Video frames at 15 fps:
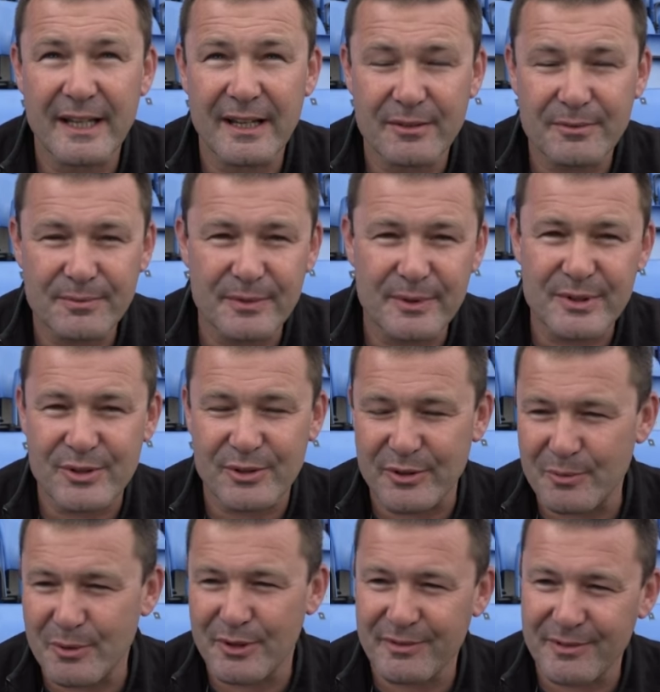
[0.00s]
now we sort
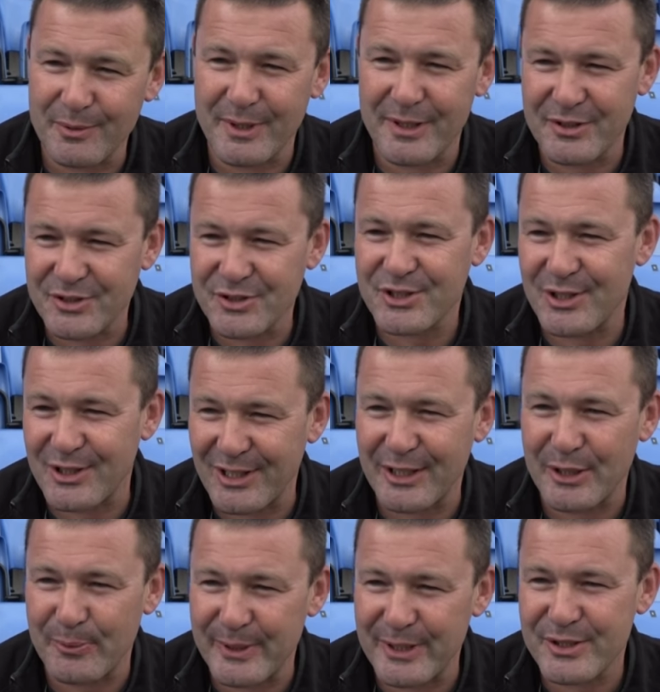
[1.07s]
of want the weather to turn a
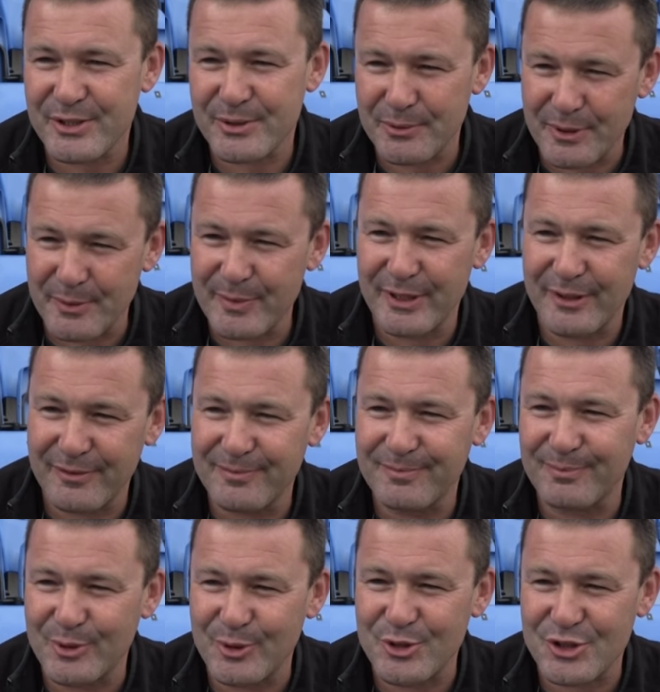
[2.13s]
little bit, so we want a bit of
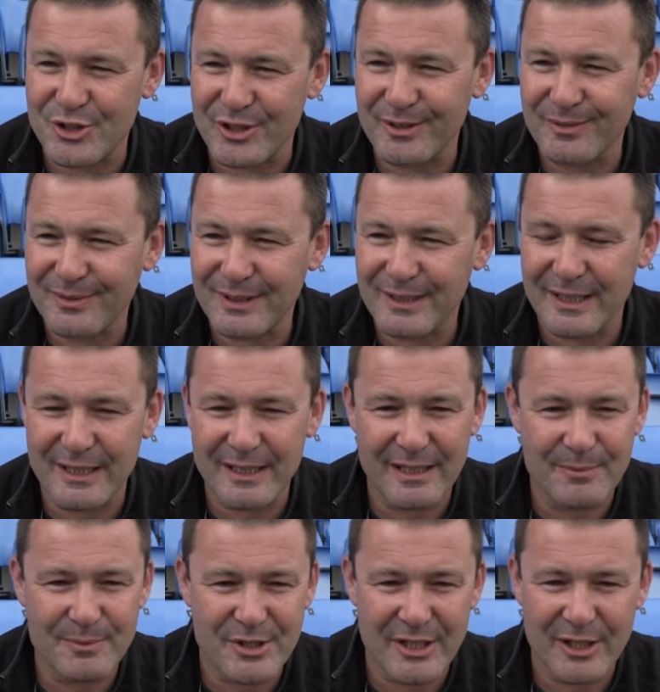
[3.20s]
moisture
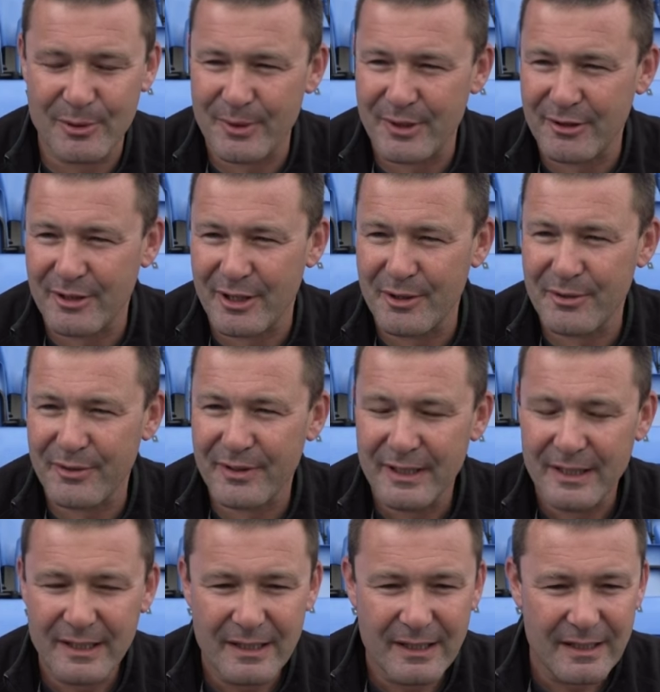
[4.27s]
to help with the growth.
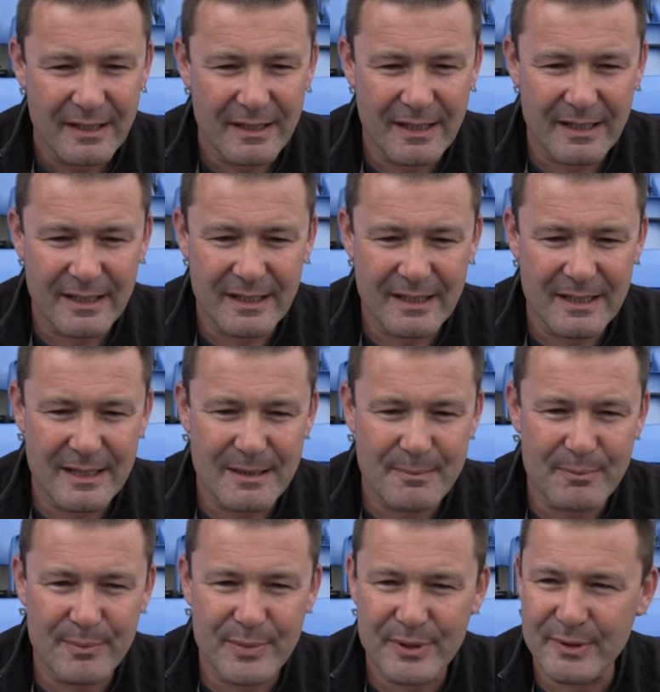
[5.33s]

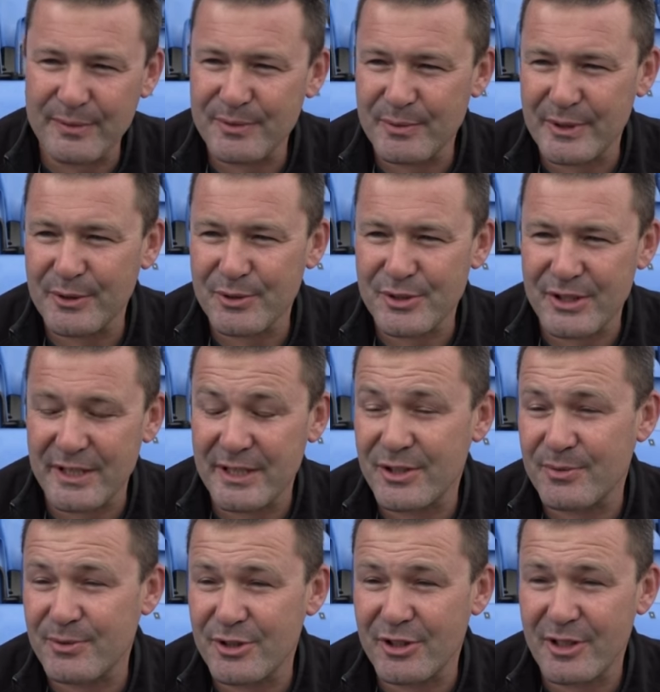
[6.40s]
But we also need
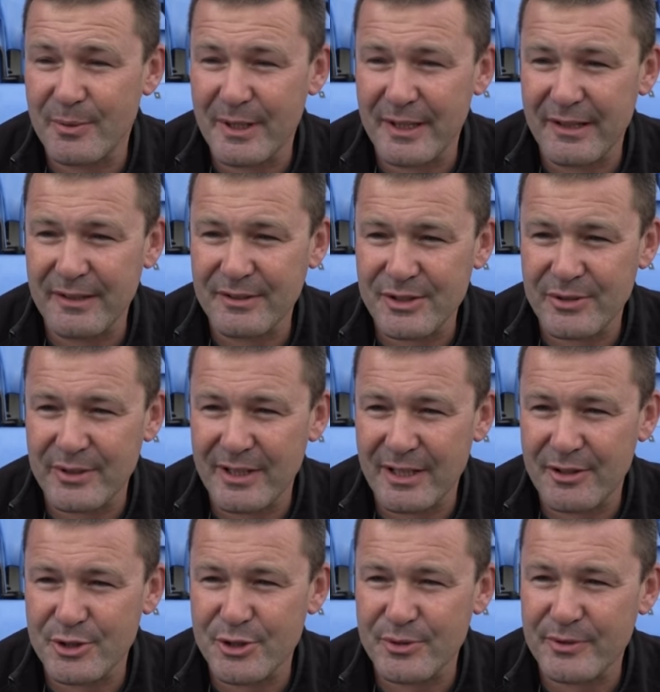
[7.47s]
some dry weather to
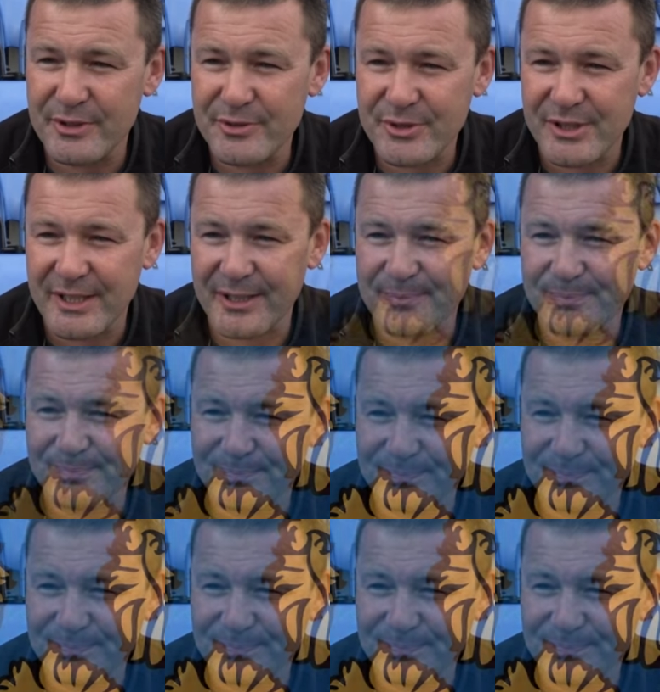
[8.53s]
encourage the roots down.